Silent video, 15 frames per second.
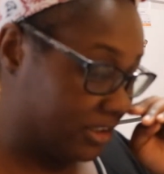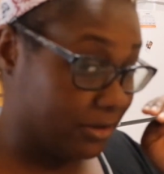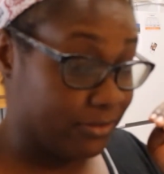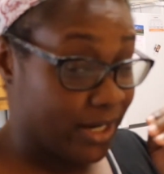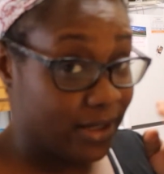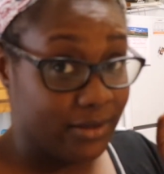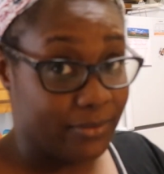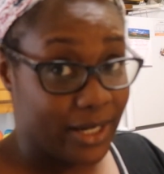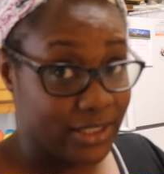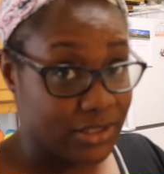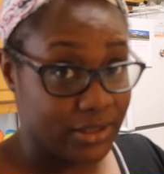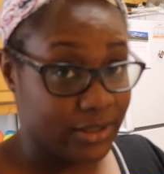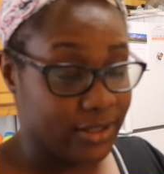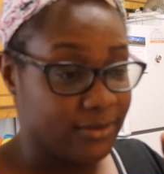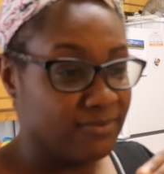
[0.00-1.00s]
Regular white
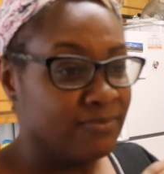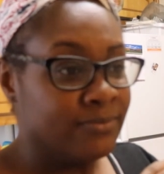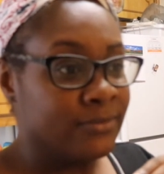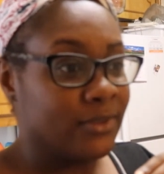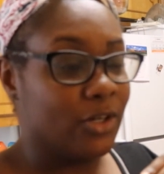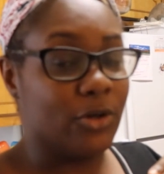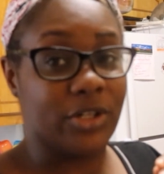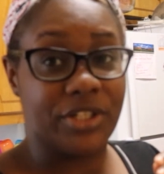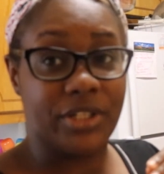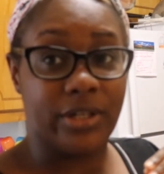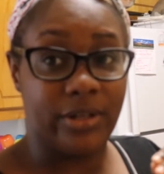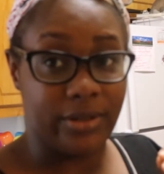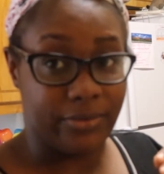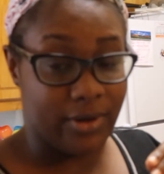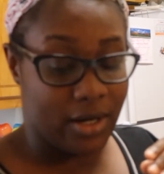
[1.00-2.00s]
sugar or
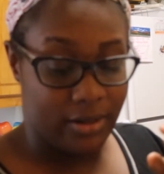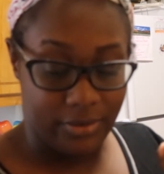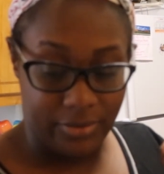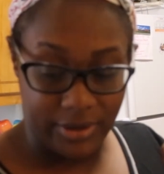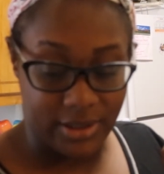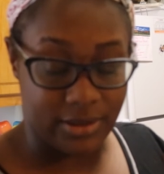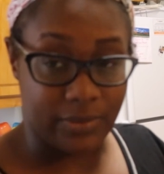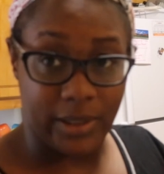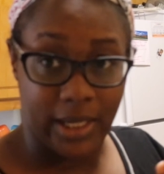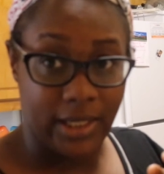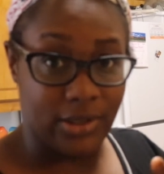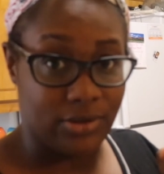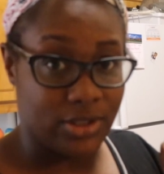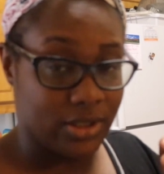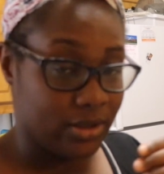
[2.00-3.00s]
sugar in the raw, which is what I
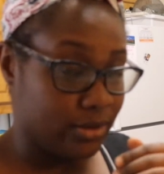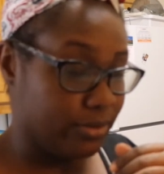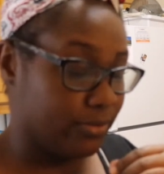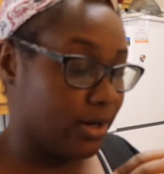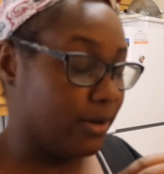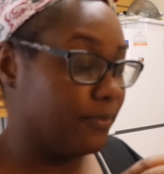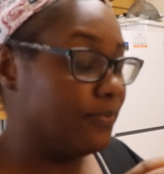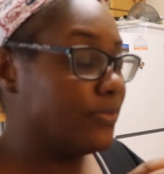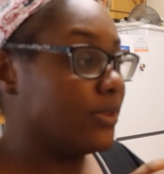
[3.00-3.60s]
use, sugar in the raw.